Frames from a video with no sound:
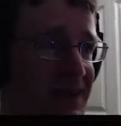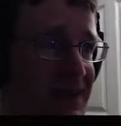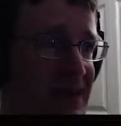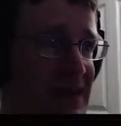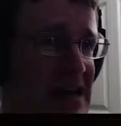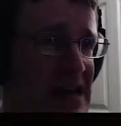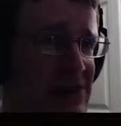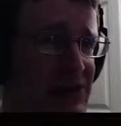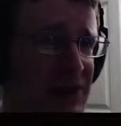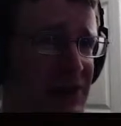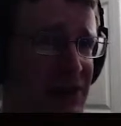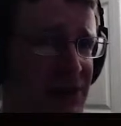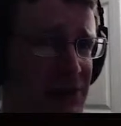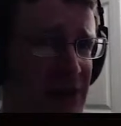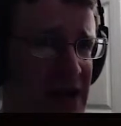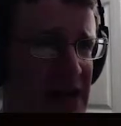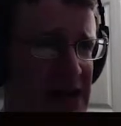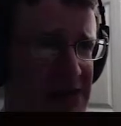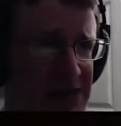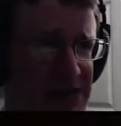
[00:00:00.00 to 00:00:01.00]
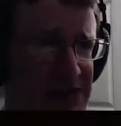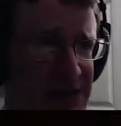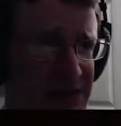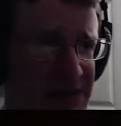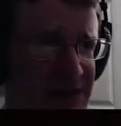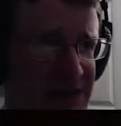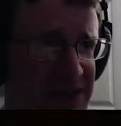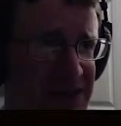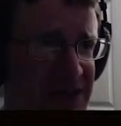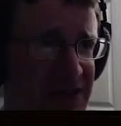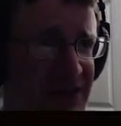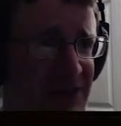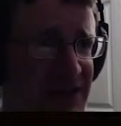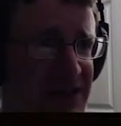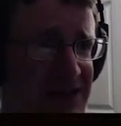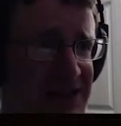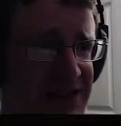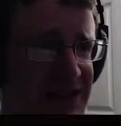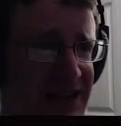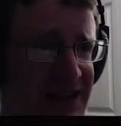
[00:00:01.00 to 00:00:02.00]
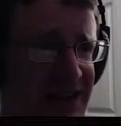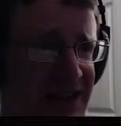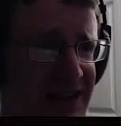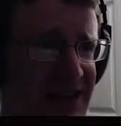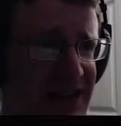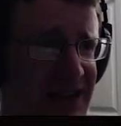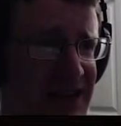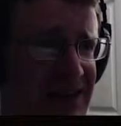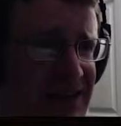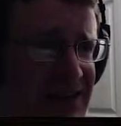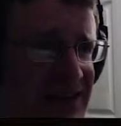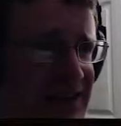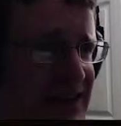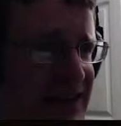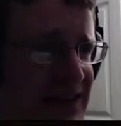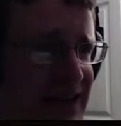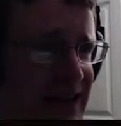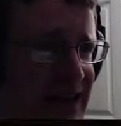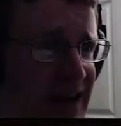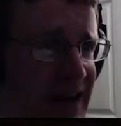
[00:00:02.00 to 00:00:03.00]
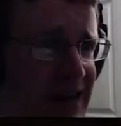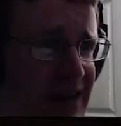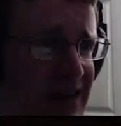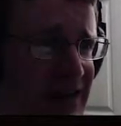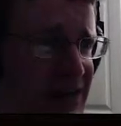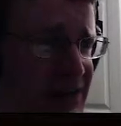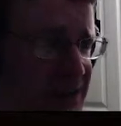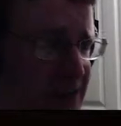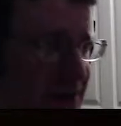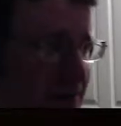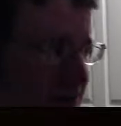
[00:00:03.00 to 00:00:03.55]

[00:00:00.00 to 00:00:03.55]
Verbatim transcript: Ethan Kraft something something is like. I don't know.